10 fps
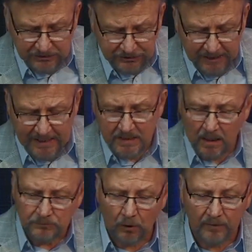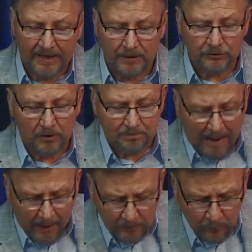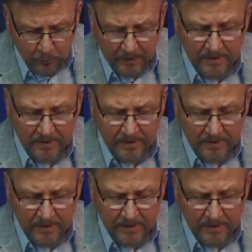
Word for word: sing comes on the heels of bearing with one